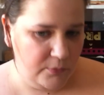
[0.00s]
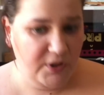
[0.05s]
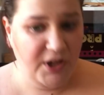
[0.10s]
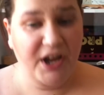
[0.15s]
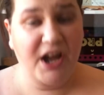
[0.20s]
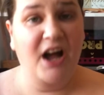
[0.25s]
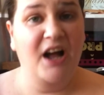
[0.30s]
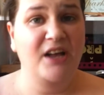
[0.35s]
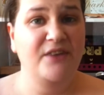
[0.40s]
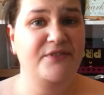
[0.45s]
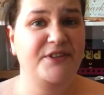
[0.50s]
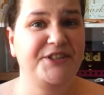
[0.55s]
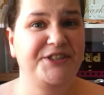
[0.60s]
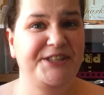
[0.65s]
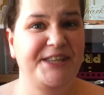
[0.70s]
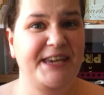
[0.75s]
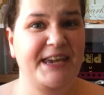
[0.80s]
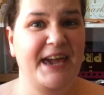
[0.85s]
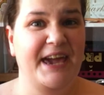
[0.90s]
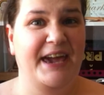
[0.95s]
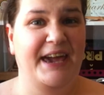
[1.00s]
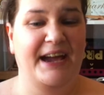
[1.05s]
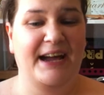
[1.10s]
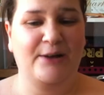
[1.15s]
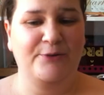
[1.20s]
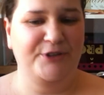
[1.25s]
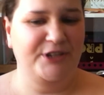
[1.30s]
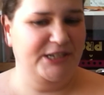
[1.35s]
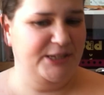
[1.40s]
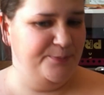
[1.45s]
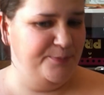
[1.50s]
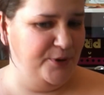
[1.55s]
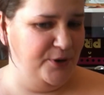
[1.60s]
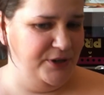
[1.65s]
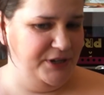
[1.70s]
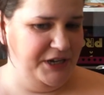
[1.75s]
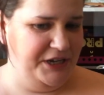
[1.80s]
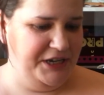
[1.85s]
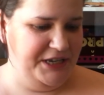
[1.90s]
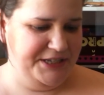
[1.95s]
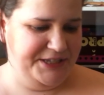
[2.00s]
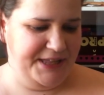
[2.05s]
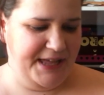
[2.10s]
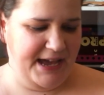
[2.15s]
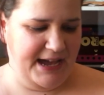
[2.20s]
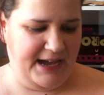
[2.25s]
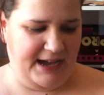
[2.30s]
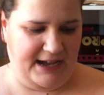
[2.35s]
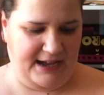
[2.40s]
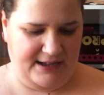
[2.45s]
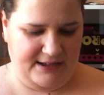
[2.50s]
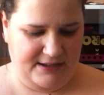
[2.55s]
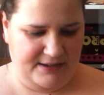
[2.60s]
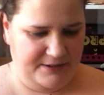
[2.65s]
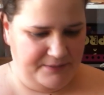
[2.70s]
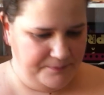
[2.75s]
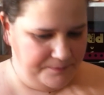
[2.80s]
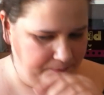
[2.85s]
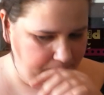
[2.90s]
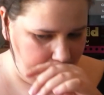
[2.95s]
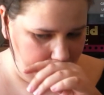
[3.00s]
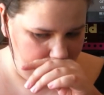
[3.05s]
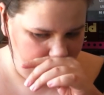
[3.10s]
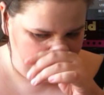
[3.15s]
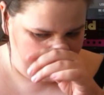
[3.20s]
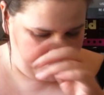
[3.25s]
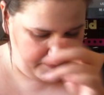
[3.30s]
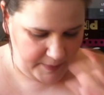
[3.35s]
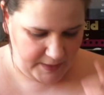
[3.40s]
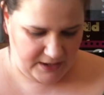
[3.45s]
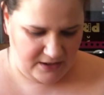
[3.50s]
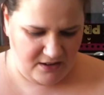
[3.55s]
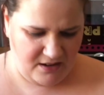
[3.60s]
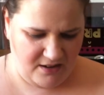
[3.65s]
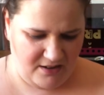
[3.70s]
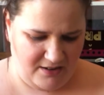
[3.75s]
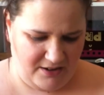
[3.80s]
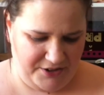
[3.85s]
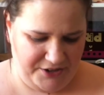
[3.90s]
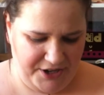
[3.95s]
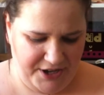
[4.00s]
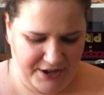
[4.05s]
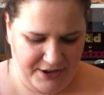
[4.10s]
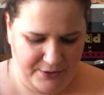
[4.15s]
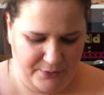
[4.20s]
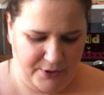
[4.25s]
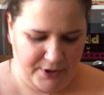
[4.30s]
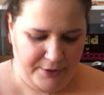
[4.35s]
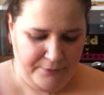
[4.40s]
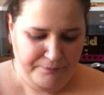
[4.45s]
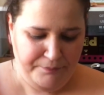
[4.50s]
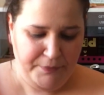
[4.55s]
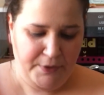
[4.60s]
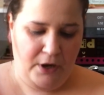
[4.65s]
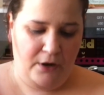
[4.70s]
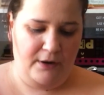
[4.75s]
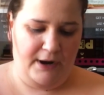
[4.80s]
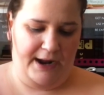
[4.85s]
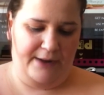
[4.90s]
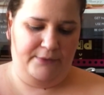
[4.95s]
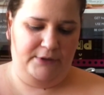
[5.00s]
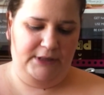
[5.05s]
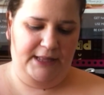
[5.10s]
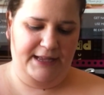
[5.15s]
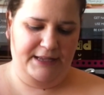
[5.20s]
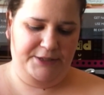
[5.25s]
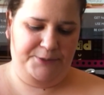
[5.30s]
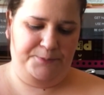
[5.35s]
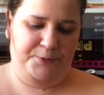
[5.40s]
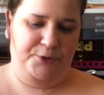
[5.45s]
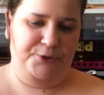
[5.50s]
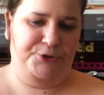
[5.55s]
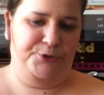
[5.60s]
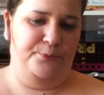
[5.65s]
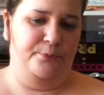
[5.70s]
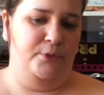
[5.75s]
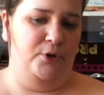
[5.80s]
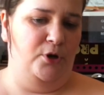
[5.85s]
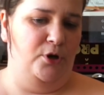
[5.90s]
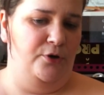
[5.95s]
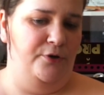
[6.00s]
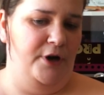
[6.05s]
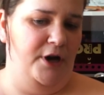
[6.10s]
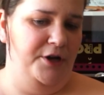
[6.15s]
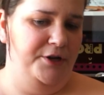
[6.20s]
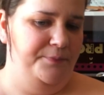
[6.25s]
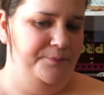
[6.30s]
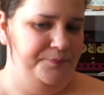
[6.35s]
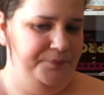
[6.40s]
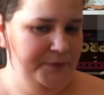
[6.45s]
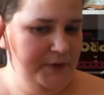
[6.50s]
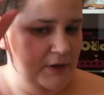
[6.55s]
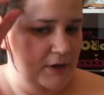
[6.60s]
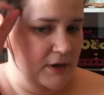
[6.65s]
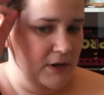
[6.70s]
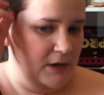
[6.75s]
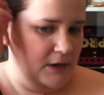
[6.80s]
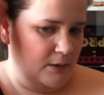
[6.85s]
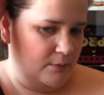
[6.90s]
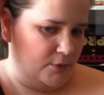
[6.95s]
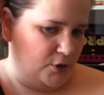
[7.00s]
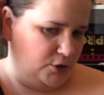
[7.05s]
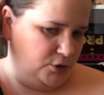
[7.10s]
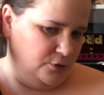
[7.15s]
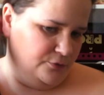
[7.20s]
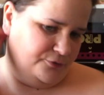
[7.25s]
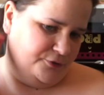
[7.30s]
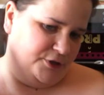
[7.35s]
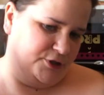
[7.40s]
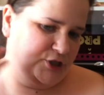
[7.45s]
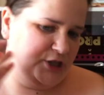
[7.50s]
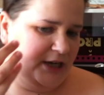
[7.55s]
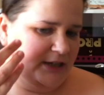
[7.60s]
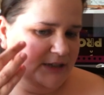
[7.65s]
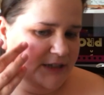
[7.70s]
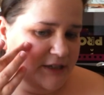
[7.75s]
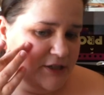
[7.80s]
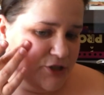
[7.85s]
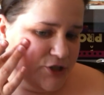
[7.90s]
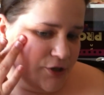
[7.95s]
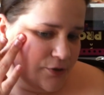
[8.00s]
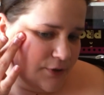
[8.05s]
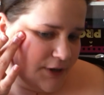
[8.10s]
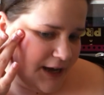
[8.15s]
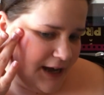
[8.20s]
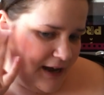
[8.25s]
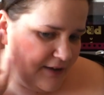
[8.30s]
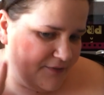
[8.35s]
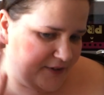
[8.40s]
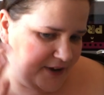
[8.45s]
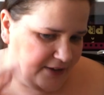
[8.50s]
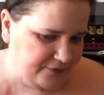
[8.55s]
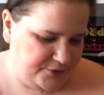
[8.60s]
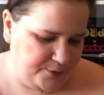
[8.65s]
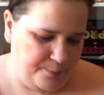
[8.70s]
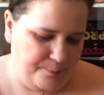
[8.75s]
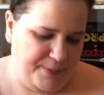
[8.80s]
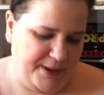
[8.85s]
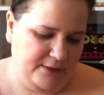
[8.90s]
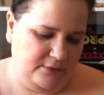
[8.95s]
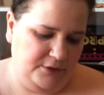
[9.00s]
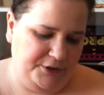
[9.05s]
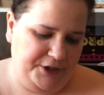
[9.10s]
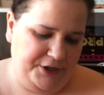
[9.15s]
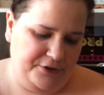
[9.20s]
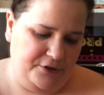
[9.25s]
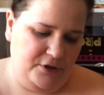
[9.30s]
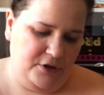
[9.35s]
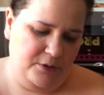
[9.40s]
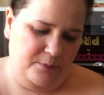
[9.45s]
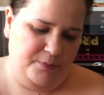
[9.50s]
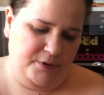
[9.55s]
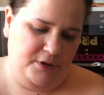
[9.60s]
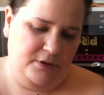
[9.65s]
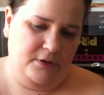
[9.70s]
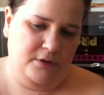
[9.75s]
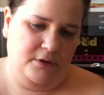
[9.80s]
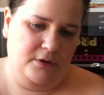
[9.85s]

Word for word: You can't even see it. How disappointing is that? Oh, no. All right, well, let's put some more on. I'm all up for a challenge. I don't care if I have to build it up.